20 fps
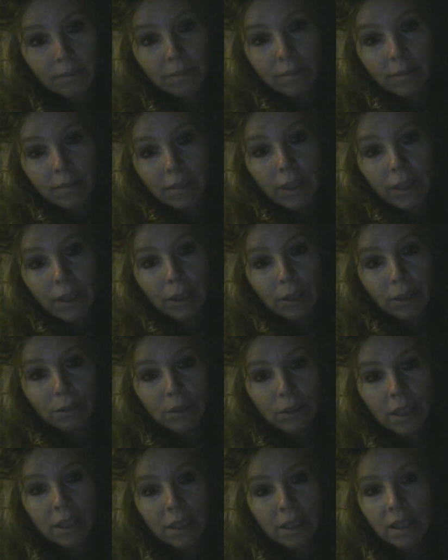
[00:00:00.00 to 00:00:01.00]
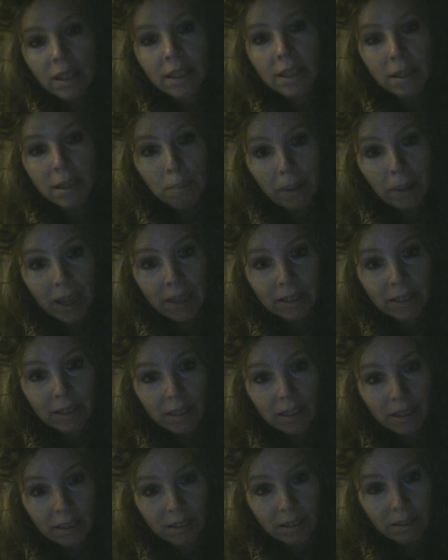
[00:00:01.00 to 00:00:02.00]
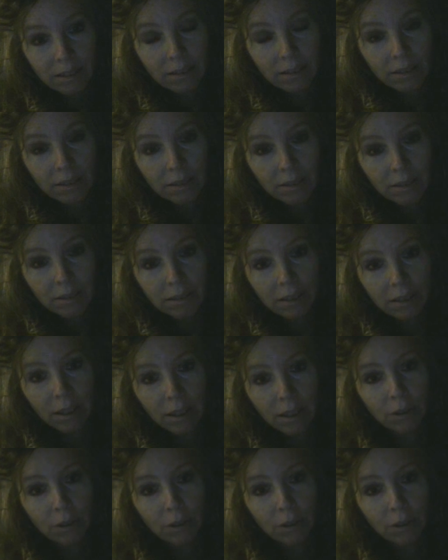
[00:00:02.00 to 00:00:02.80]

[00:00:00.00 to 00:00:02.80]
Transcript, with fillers: you know does this the best. You know,